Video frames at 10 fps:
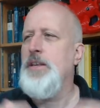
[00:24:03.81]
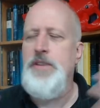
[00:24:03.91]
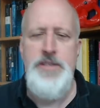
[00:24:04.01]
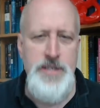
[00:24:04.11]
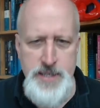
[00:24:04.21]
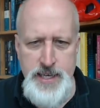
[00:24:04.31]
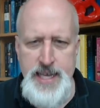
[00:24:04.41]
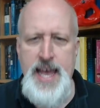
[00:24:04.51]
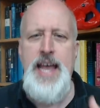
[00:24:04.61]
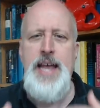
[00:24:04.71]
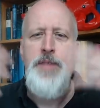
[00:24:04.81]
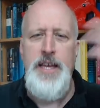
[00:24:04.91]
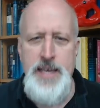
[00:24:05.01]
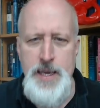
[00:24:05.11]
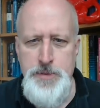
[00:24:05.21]
And this is a game
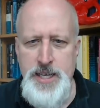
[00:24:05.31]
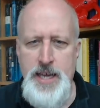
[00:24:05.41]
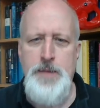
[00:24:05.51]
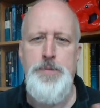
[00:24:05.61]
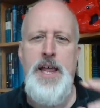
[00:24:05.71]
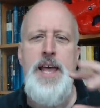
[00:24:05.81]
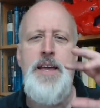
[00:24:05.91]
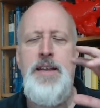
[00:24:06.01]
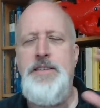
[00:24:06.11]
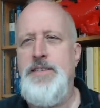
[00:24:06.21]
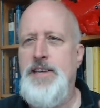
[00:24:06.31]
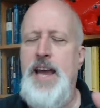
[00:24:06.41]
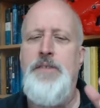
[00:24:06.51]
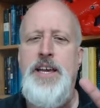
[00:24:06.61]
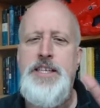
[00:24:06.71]
that keeps getting played, and it's
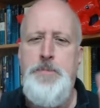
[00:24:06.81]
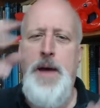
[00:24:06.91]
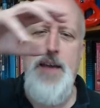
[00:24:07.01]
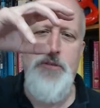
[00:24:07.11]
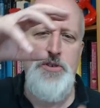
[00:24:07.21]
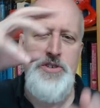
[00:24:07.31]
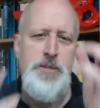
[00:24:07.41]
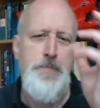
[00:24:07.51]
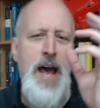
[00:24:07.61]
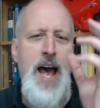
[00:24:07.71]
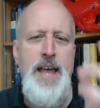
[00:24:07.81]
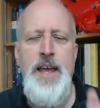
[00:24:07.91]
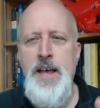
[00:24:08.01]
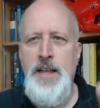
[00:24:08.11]
kind of like spy versus spy,